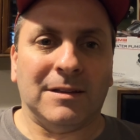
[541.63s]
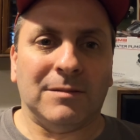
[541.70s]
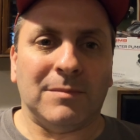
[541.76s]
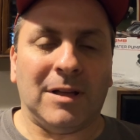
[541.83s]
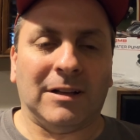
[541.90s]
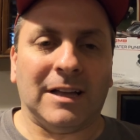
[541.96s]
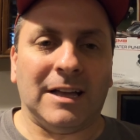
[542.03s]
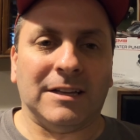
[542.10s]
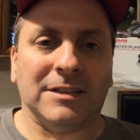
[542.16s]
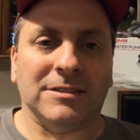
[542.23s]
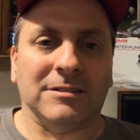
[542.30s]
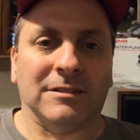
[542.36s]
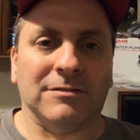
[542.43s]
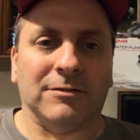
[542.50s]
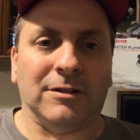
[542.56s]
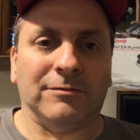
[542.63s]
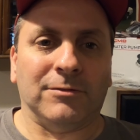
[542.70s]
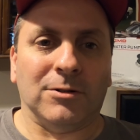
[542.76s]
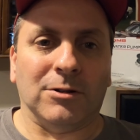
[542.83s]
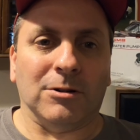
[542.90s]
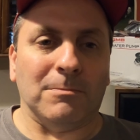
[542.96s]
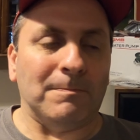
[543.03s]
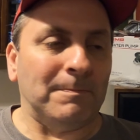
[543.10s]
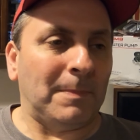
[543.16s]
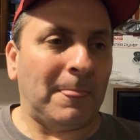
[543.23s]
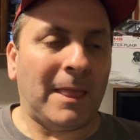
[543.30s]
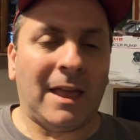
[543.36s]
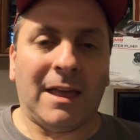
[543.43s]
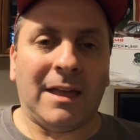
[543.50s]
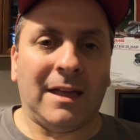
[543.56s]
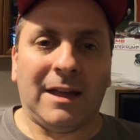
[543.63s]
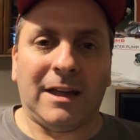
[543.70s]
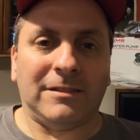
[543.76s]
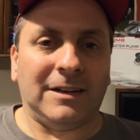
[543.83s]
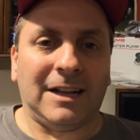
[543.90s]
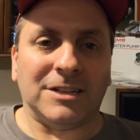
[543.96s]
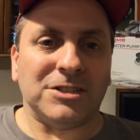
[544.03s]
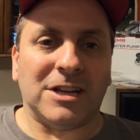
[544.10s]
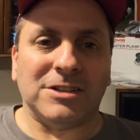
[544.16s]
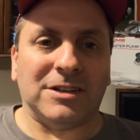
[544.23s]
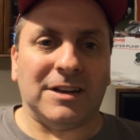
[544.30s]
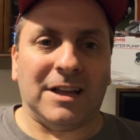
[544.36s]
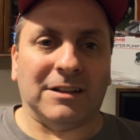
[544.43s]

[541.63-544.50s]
mail guy can deliver it for them. And they're not changing